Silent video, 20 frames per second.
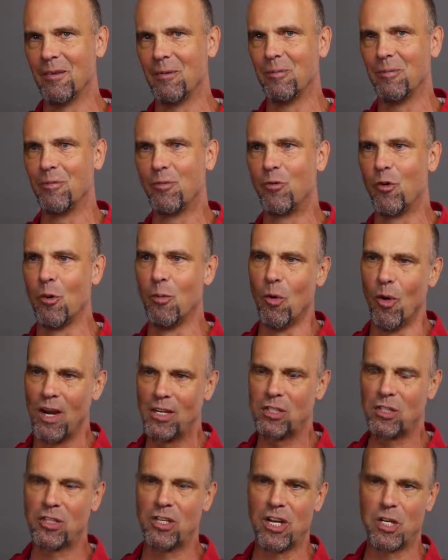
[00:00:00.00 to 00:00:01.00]
formal
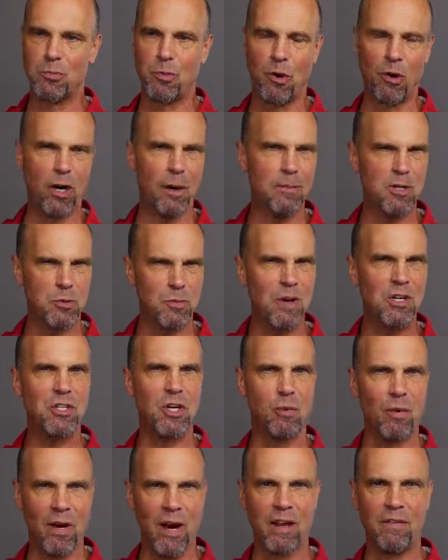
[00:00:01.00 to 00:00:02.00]
exercise program,
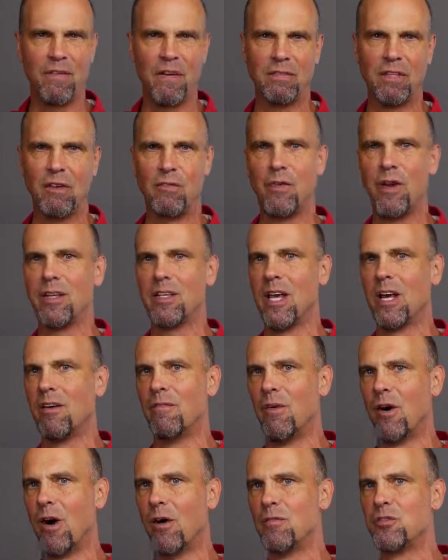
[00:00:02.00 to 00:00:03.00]
especially one like 50 Fit that
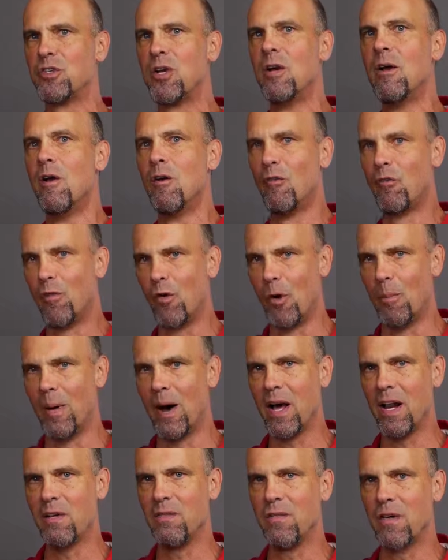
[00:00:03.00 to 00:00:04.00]
involves full
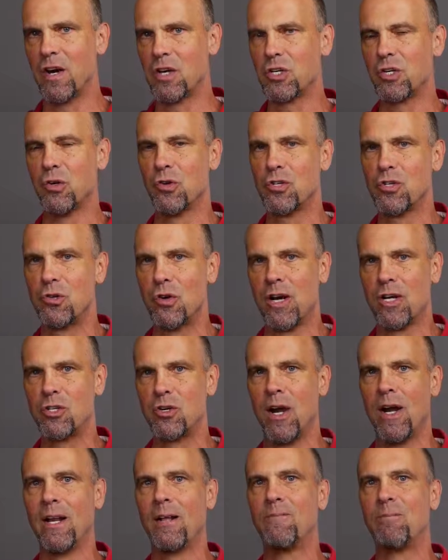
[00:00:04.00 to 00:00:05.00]
body functional strength
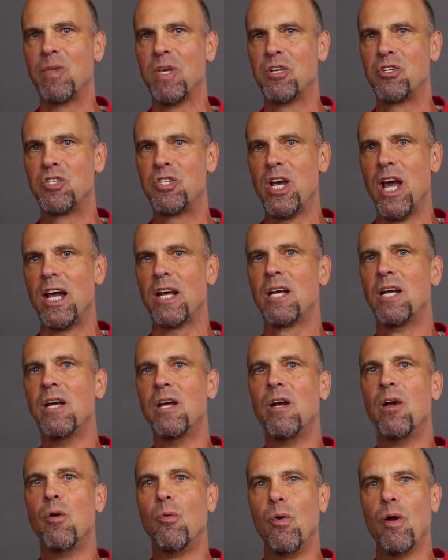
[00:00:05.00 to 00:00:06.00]
training, is check
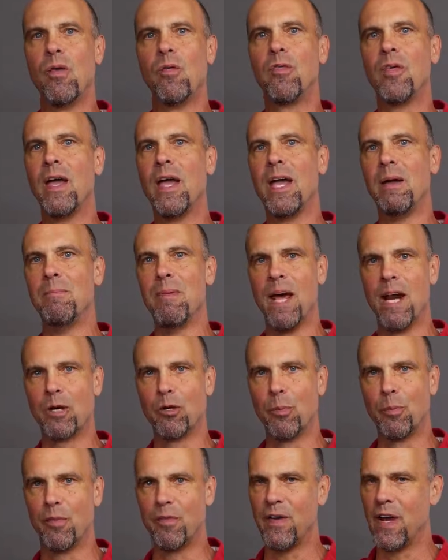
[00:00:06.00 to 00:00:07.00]
with a
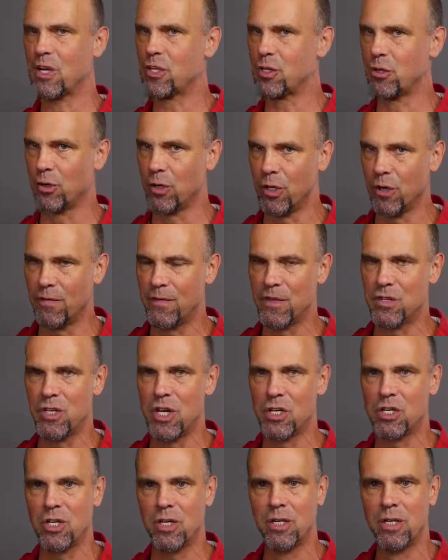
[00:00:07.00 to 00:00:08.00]
medical professional, your
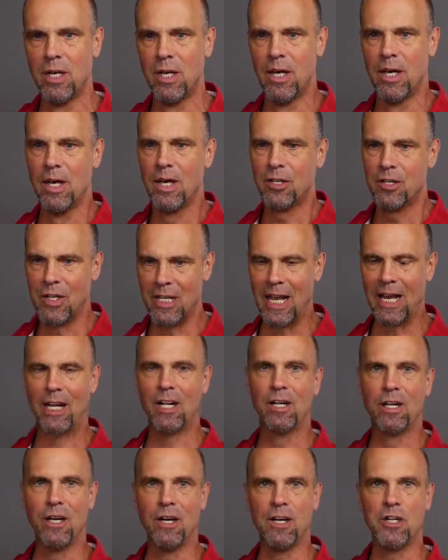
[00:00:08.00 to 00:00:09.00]
physician, to get
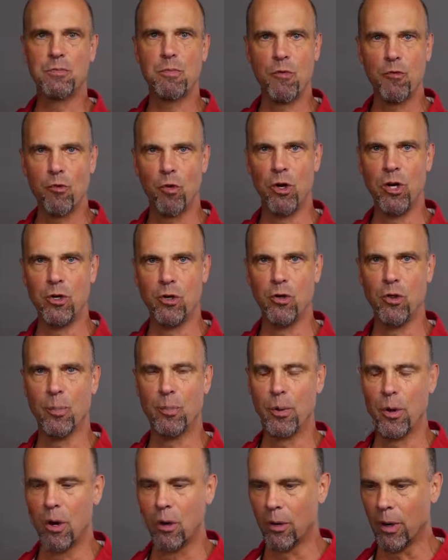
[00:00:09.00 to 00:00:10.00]
clearance before you do the
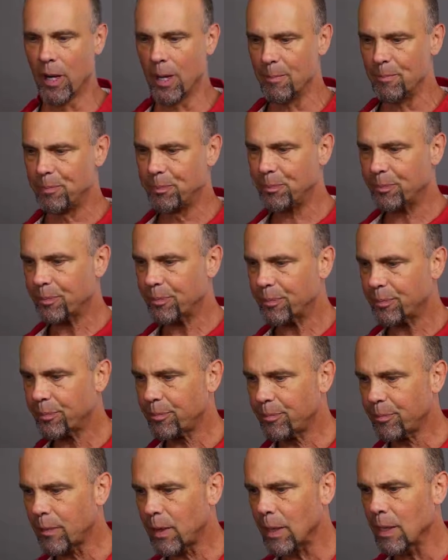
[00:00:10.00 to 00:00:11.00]
program.
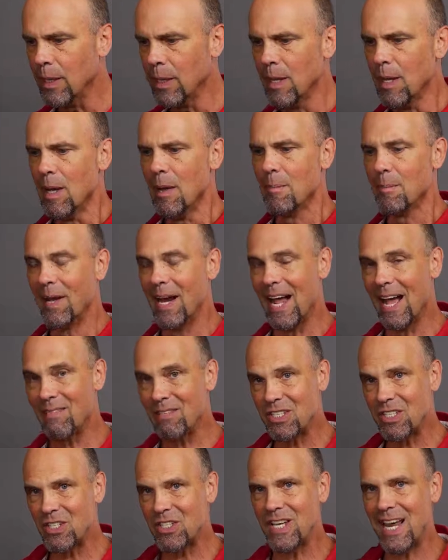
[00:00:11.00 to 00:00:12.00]
But
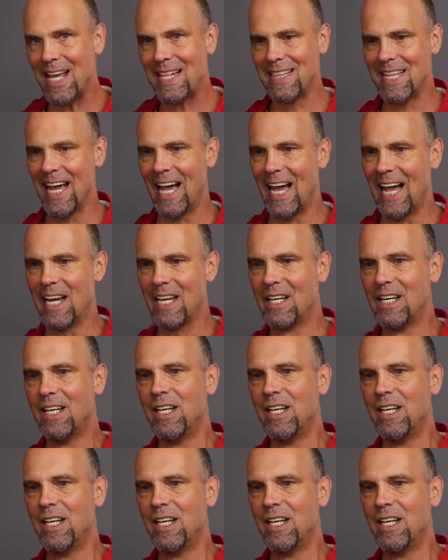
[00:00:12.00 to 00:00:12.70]
having said that,